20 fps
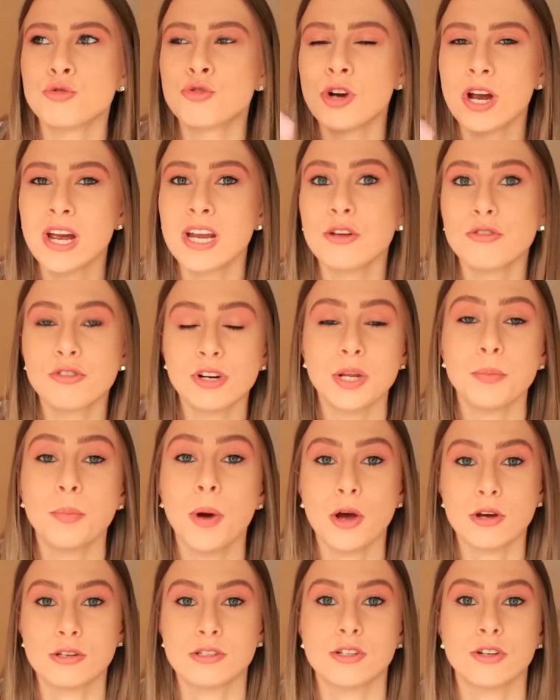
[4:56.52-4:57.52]
really, really
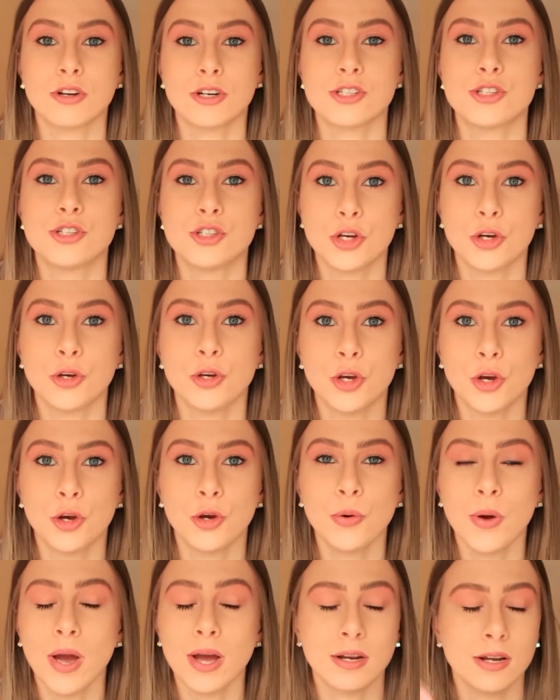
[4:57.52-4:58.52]
personalized to
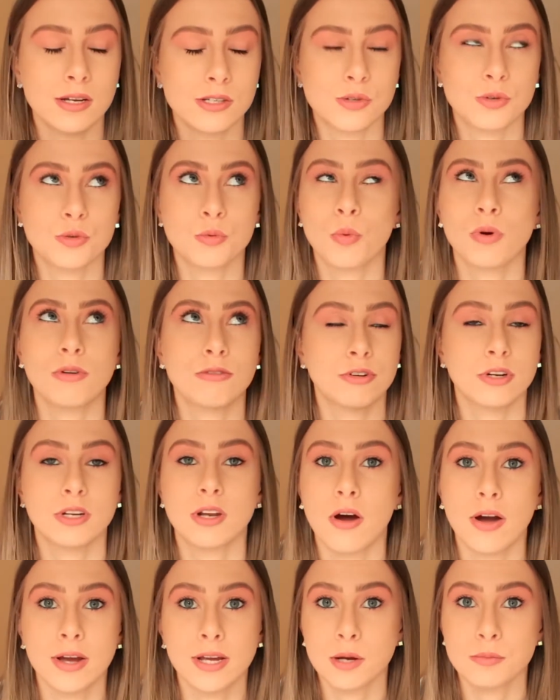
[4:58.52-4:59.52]
you, and that's the one thing
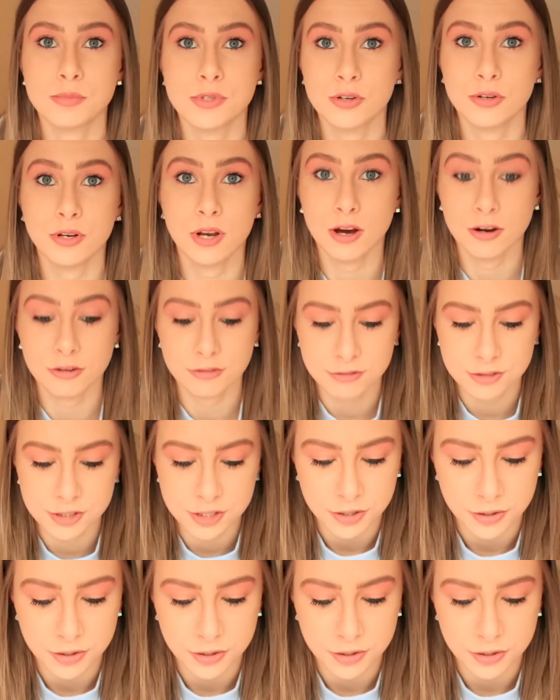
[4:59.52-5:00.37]
that I absolutely loved.